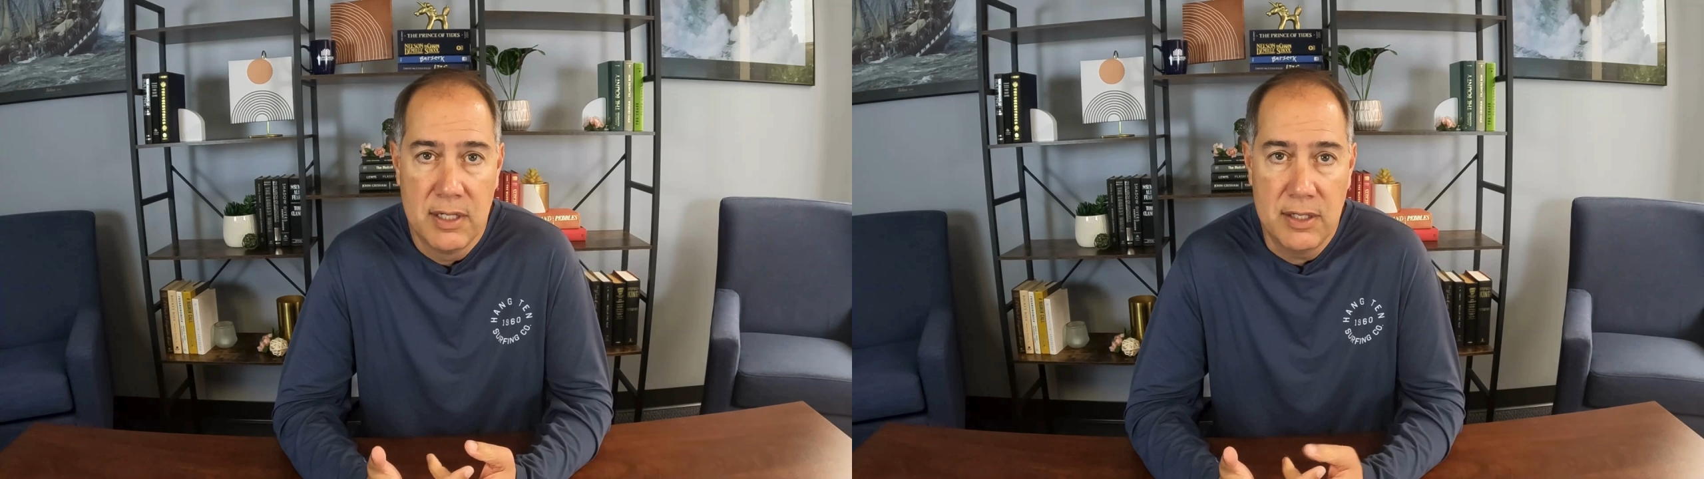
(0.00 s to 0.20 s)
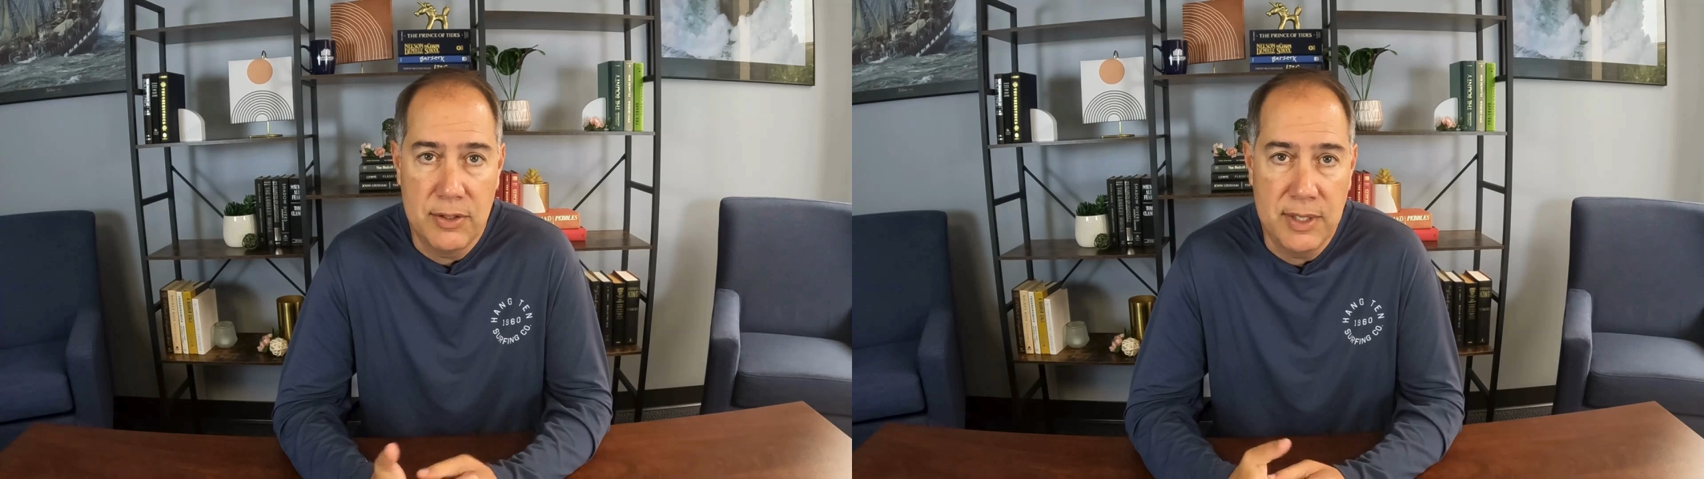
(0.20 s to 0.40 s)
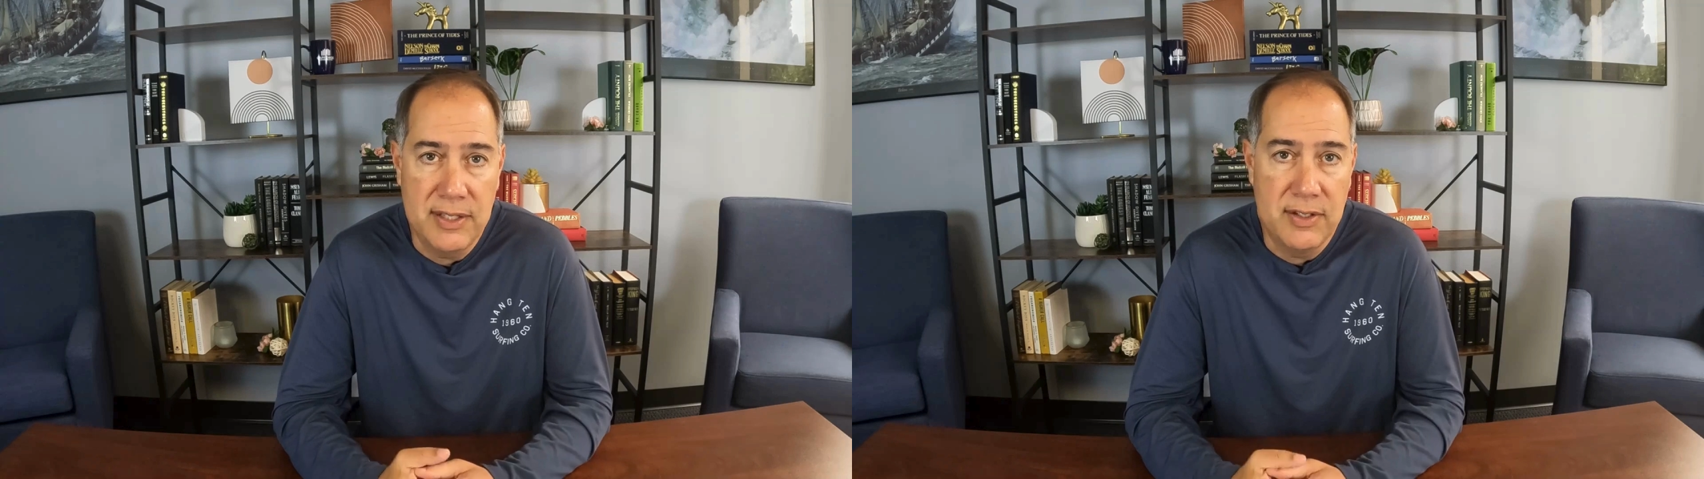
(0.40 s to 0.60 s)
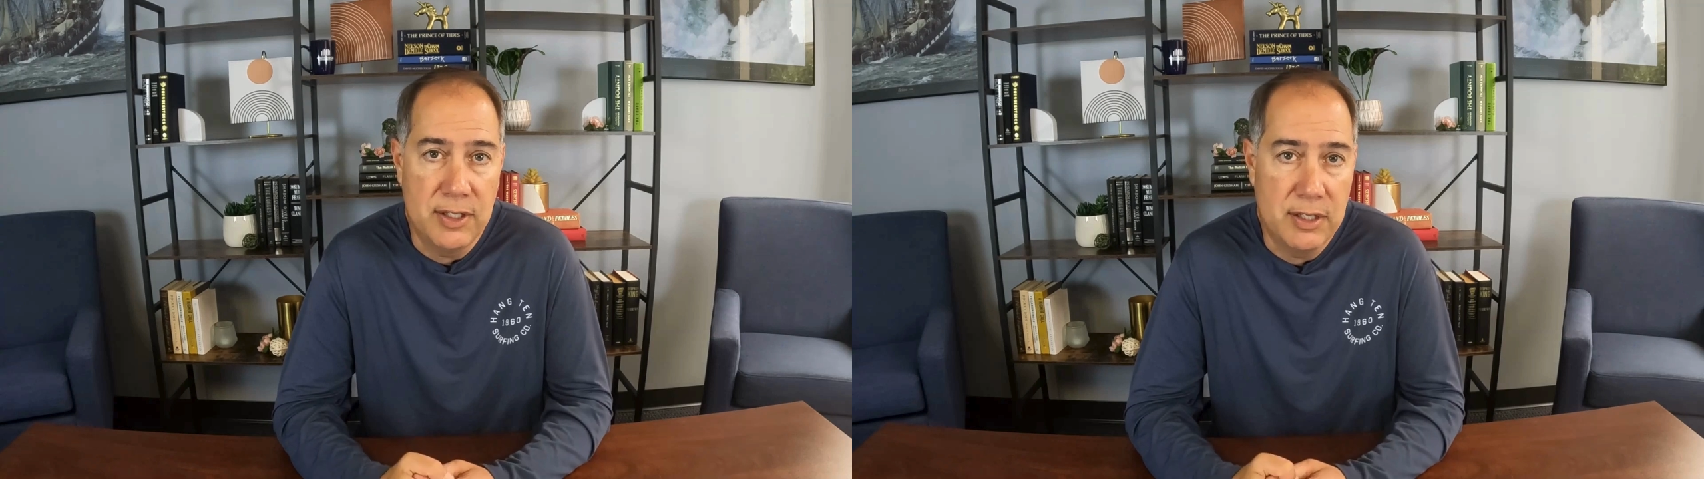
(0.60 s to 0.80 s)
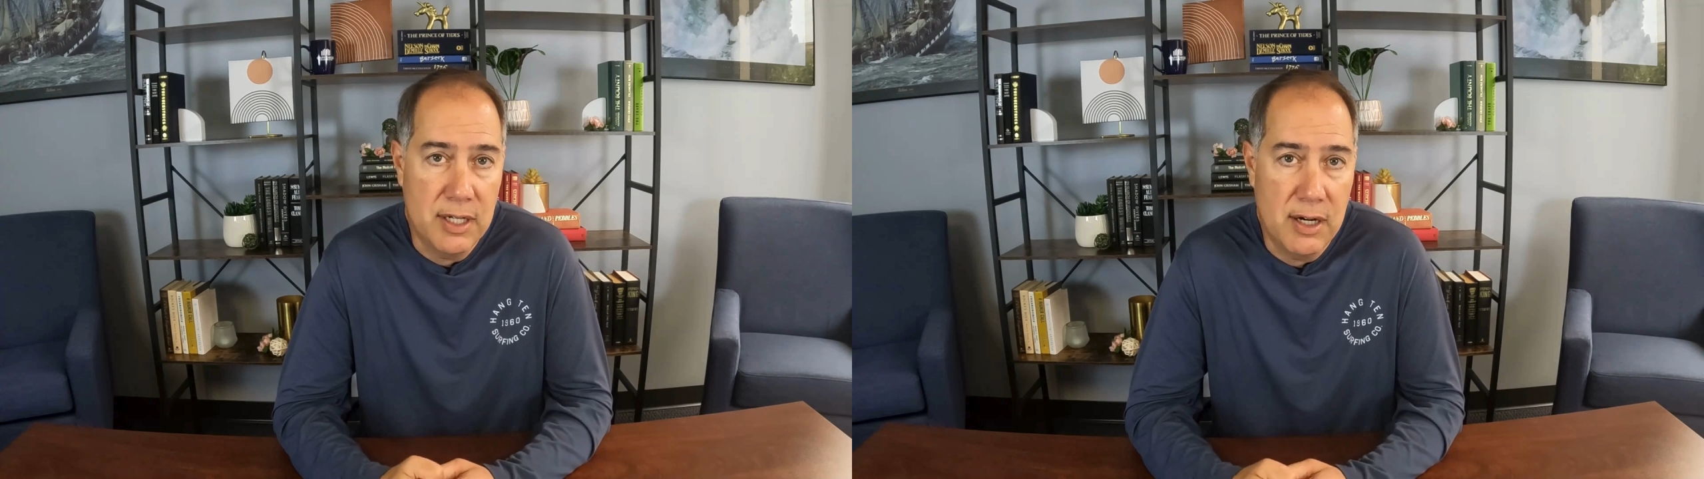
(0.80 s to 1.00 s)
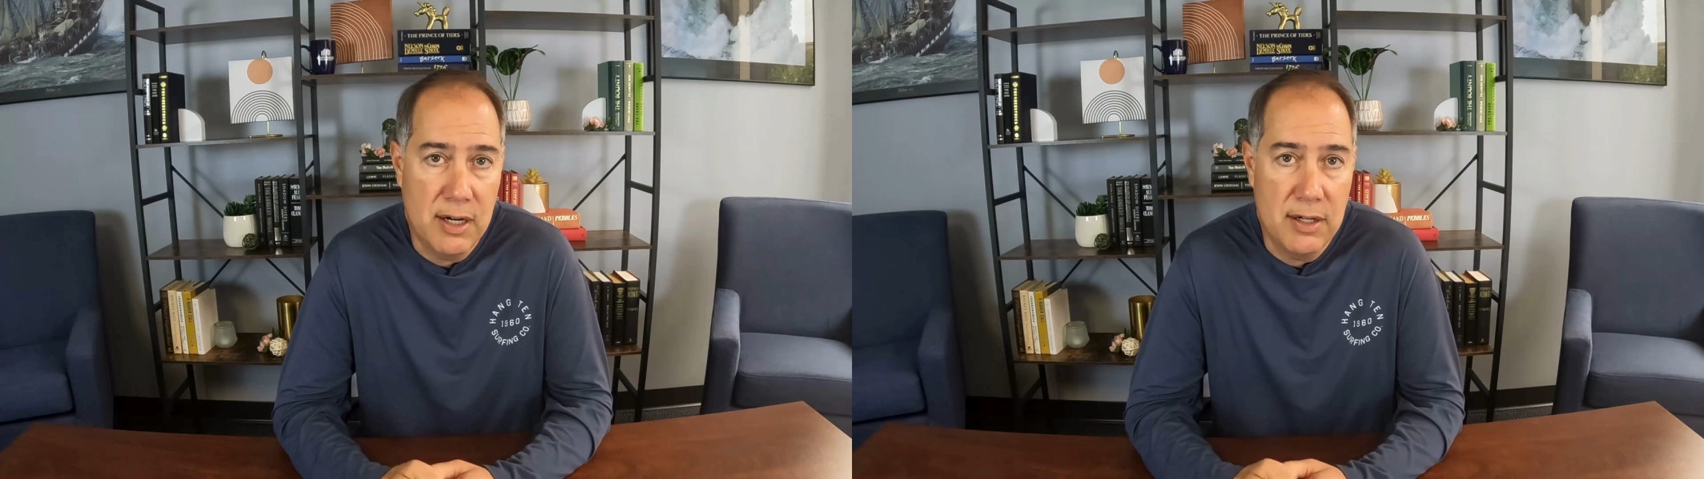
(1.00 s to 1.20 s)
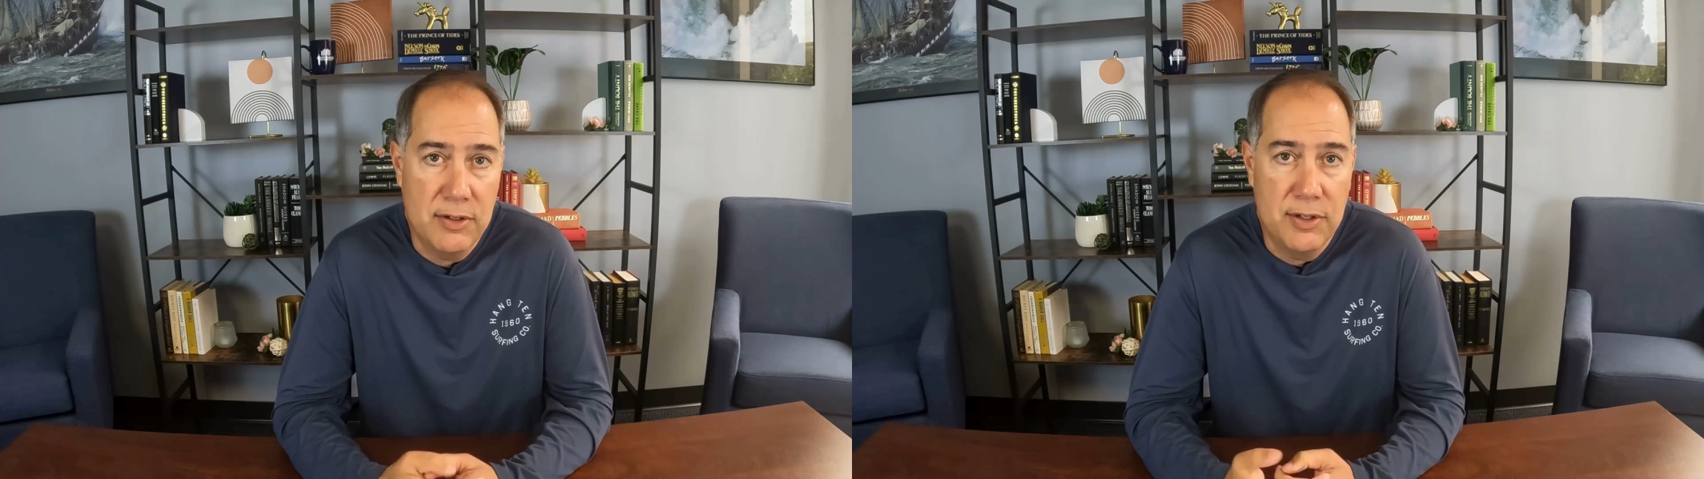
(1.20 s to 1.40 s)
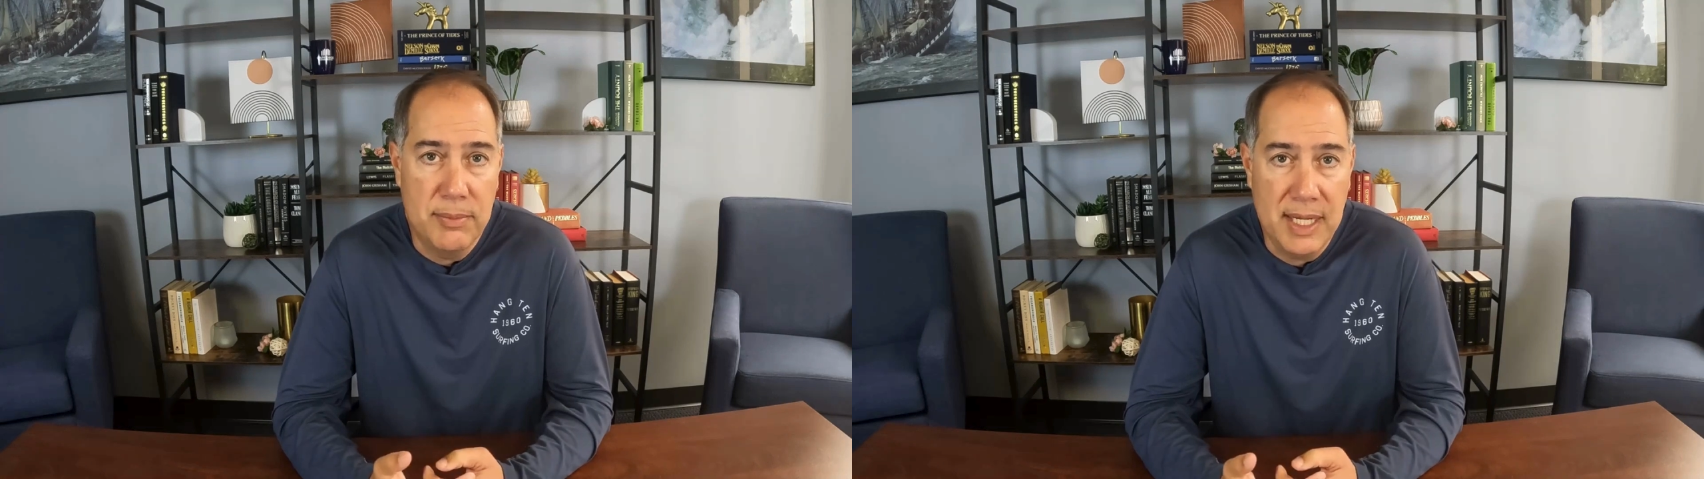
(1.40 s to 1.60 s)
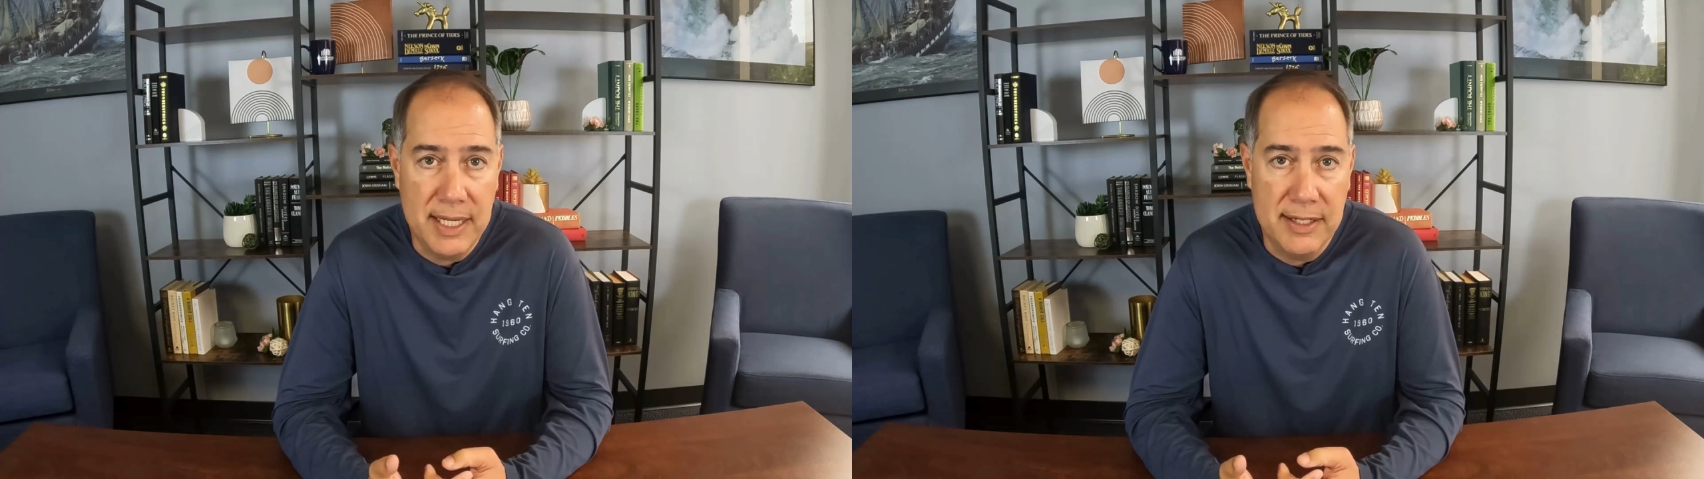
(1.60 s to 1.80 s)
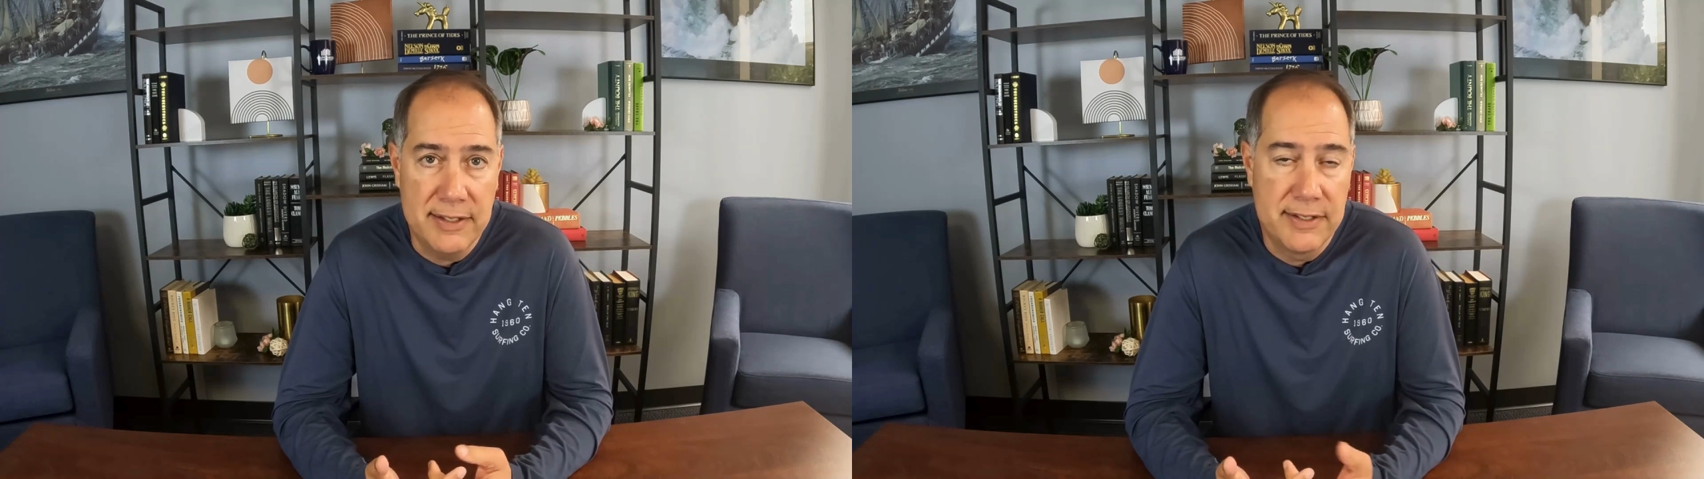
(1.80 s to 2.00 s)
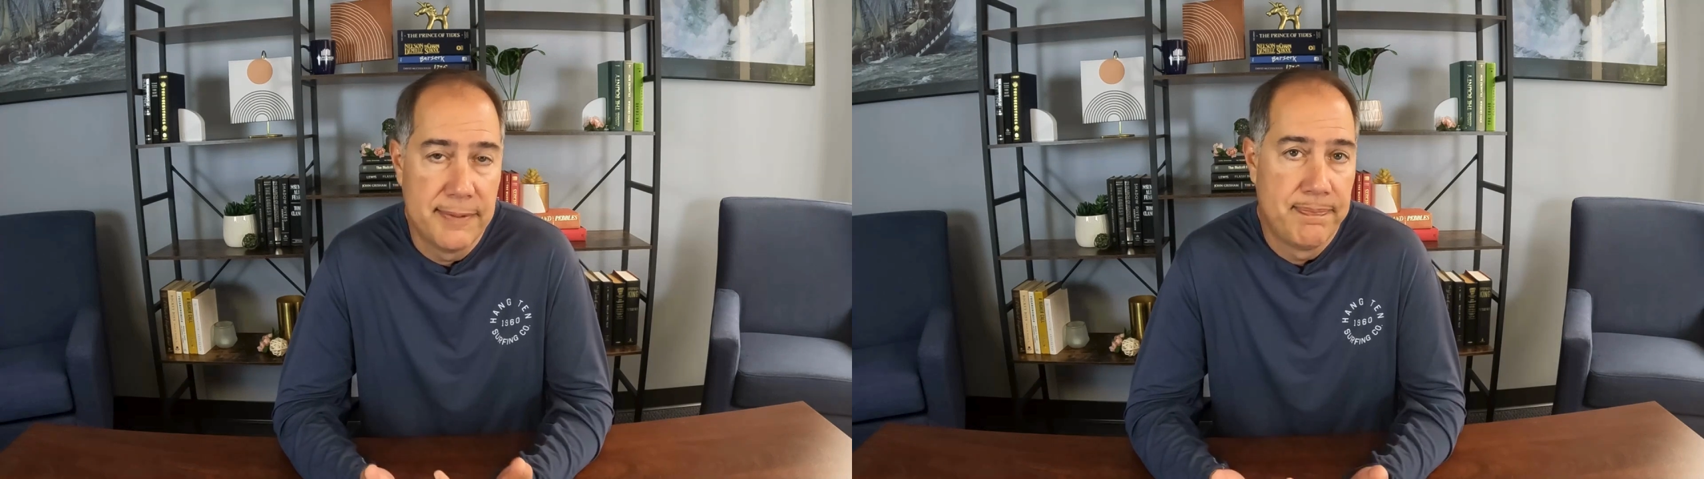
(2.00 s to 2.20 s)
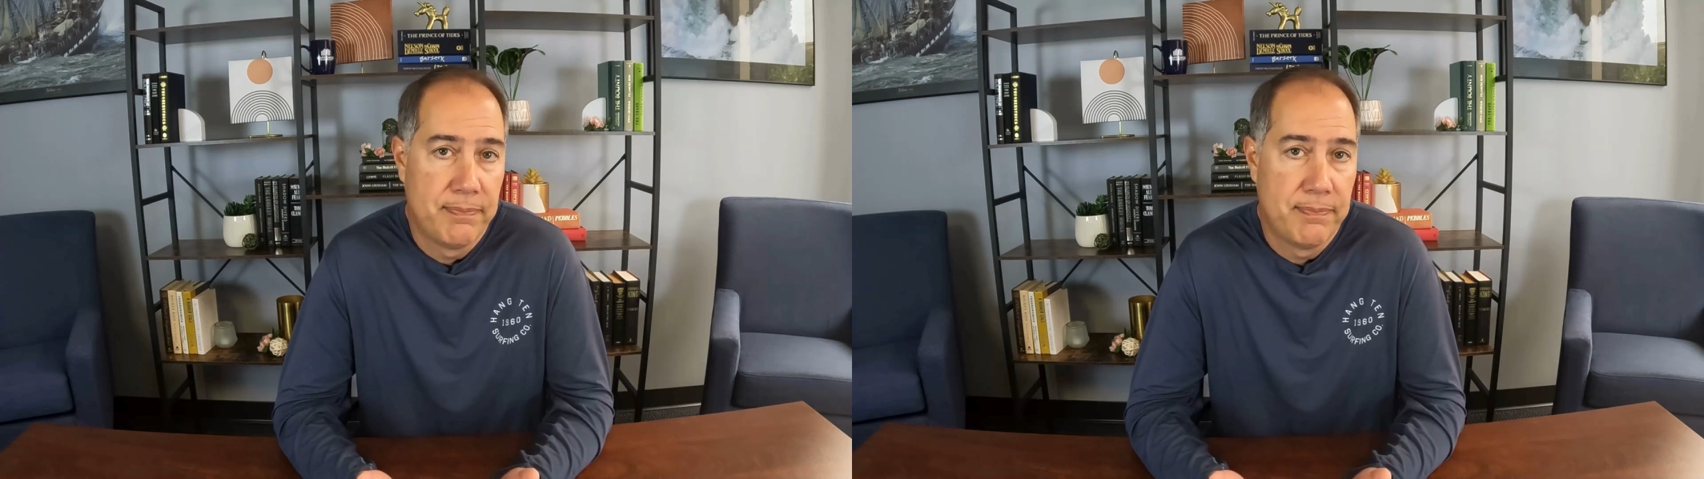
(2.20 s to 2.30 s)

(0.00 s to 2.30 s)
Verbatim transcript: the trees in your yard or do maintenance,